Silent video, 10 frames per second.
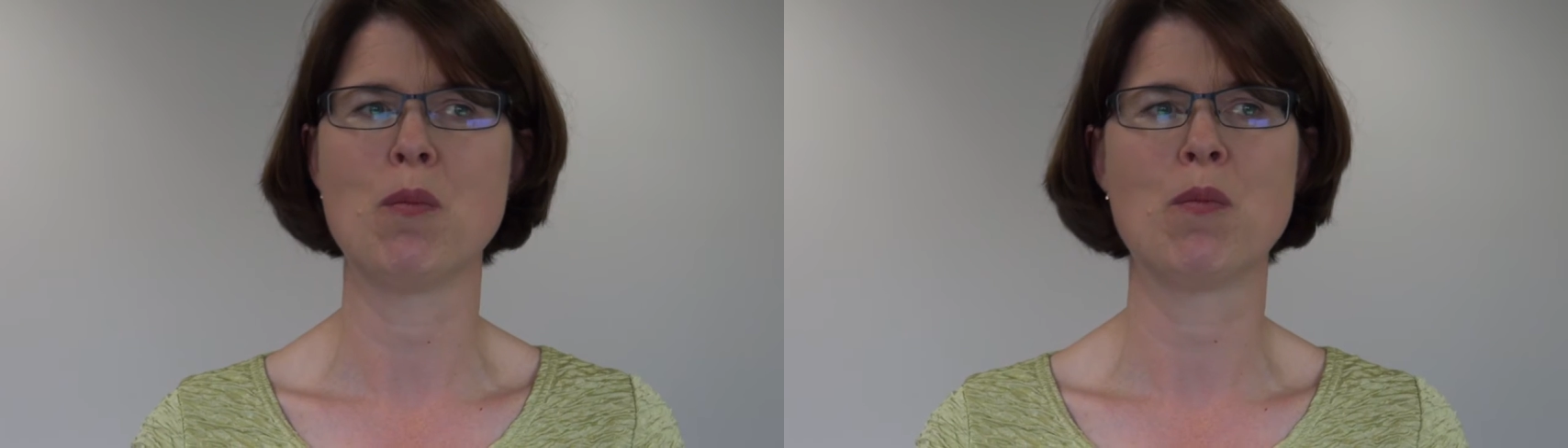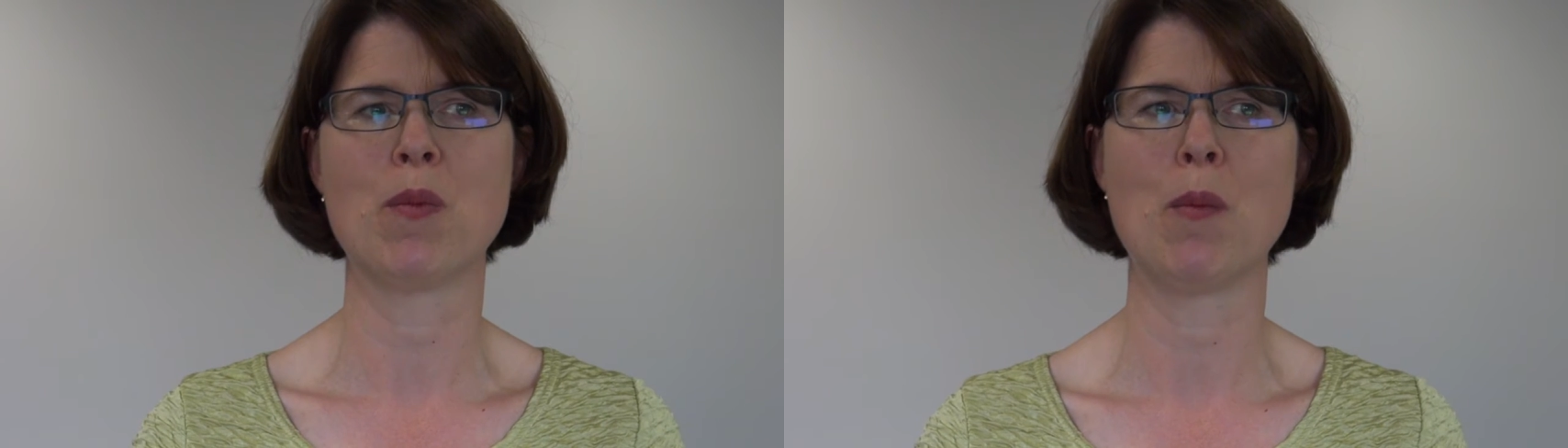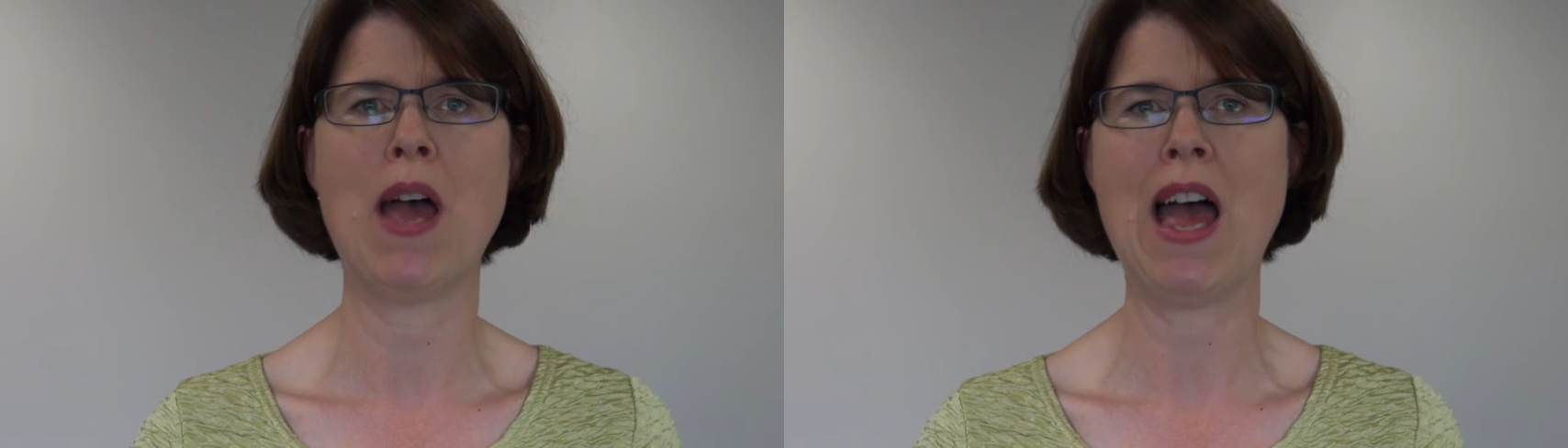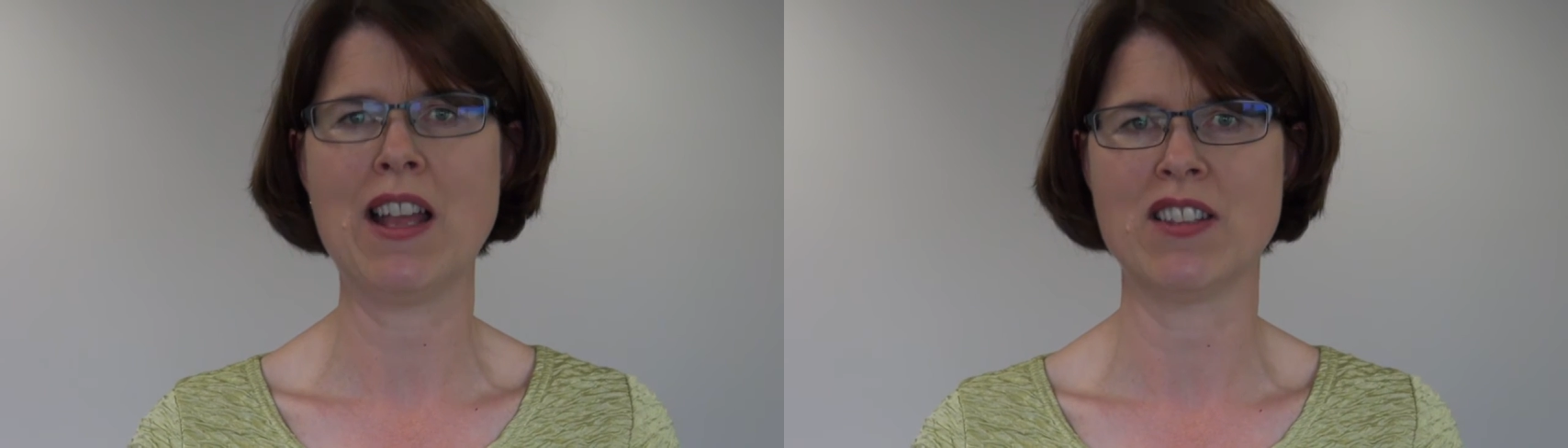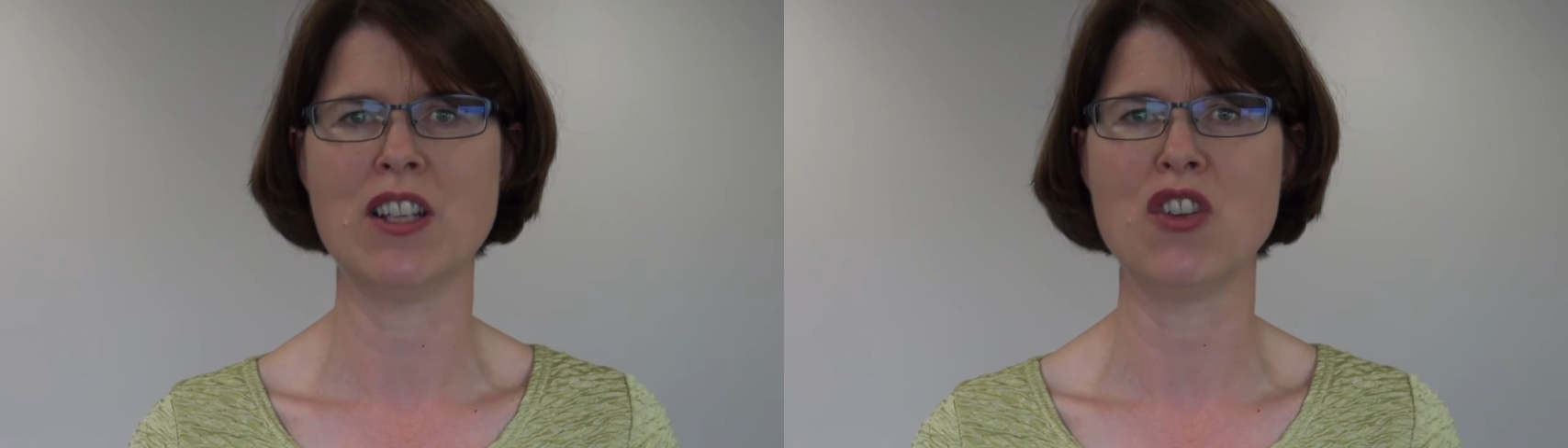prepare
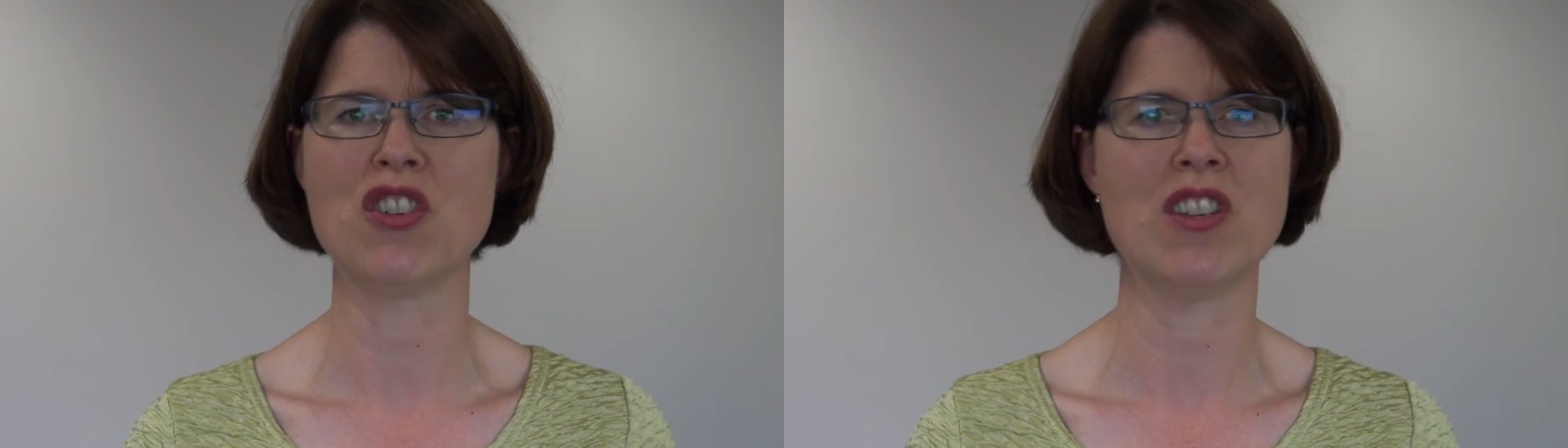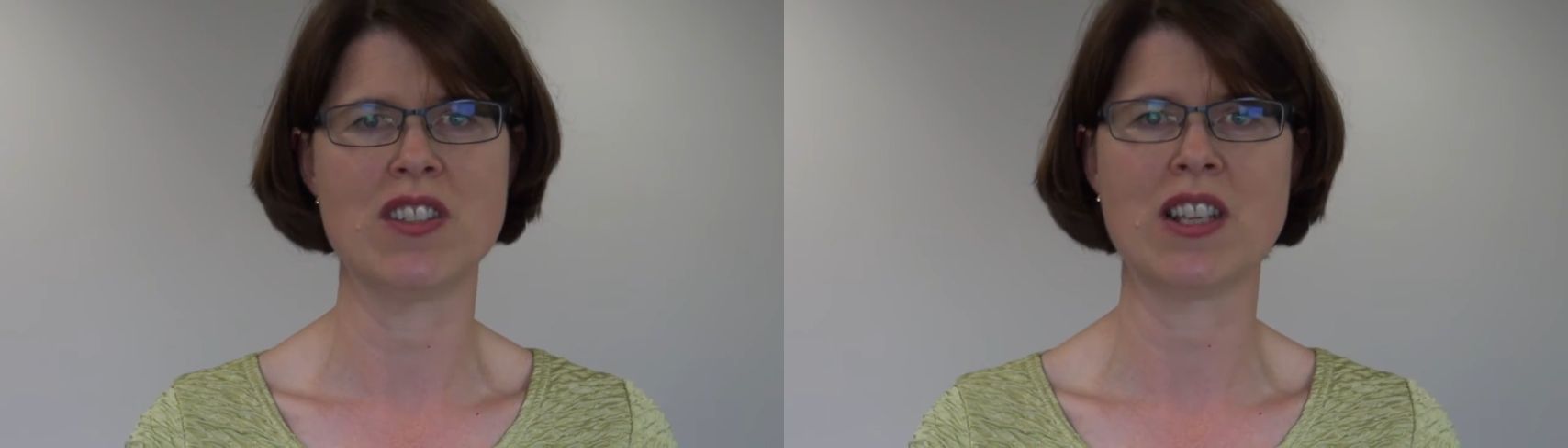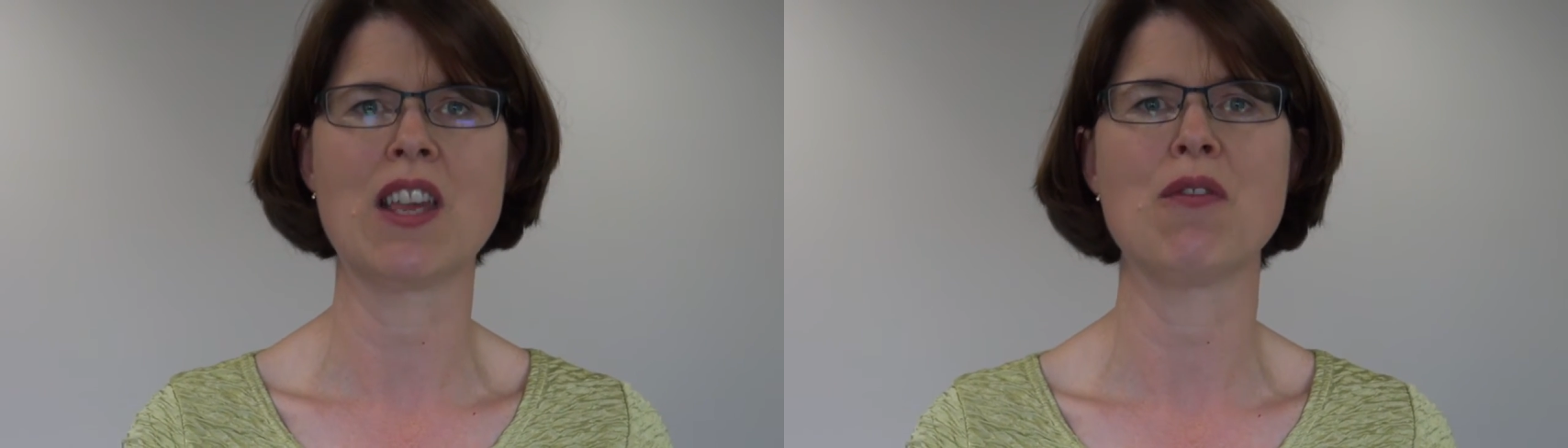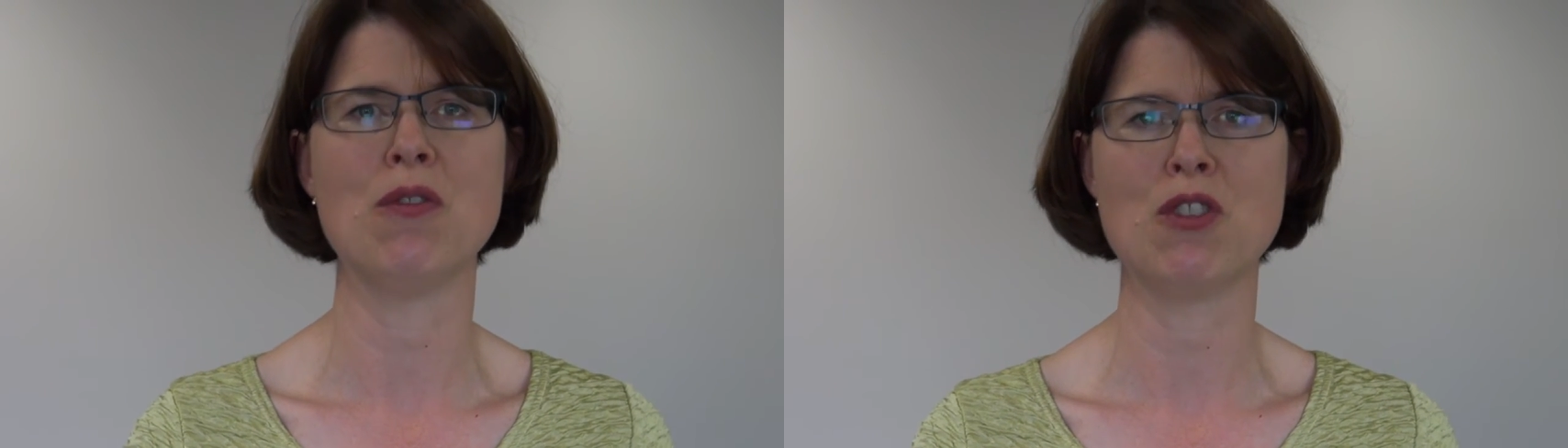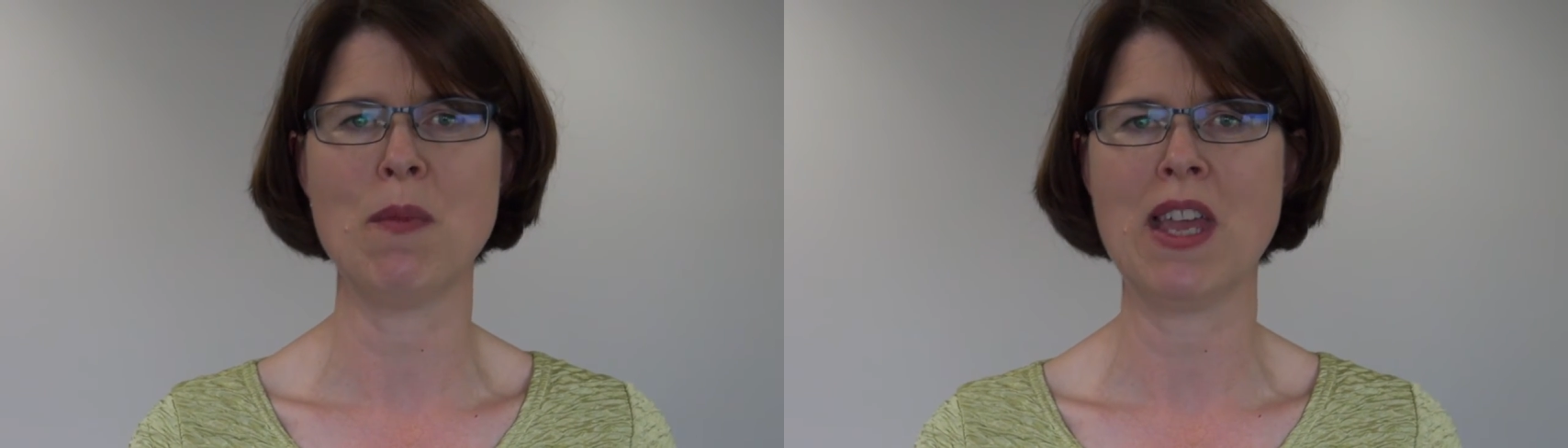solutions and give
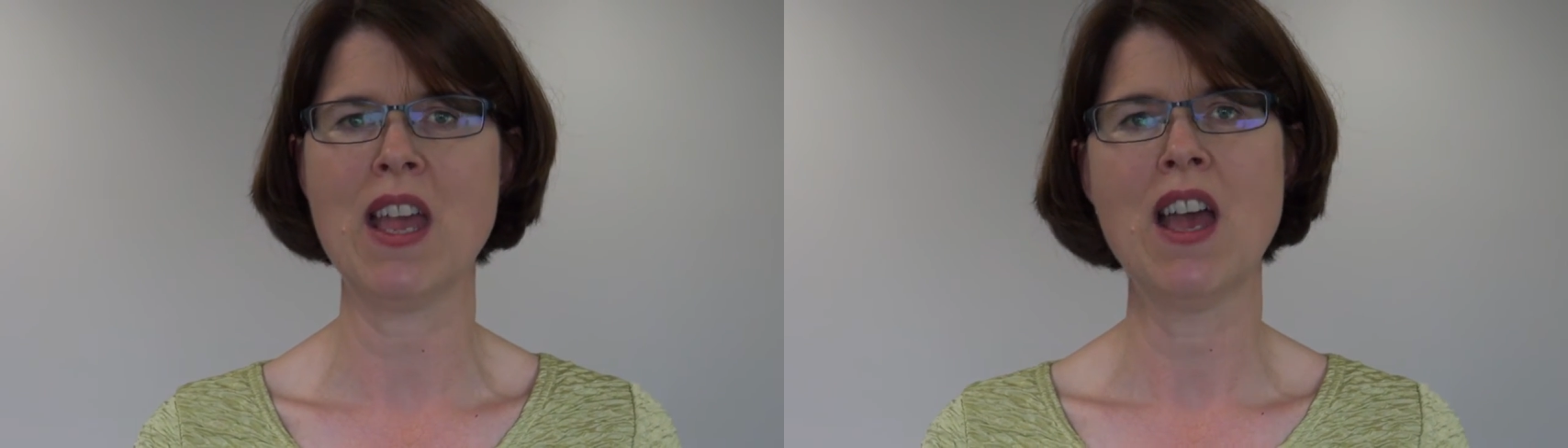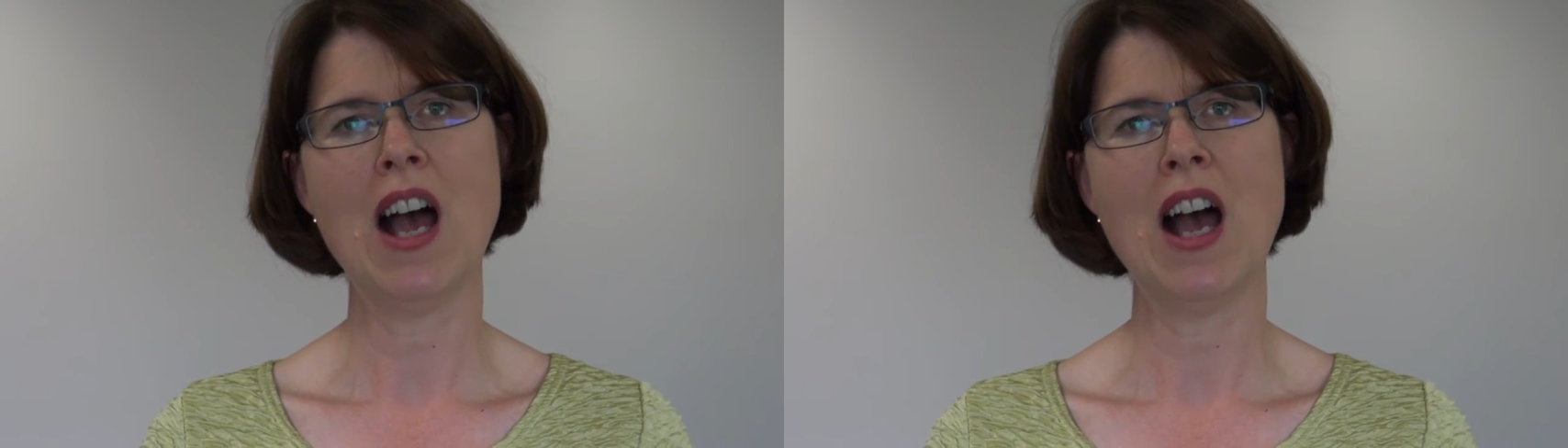them to me.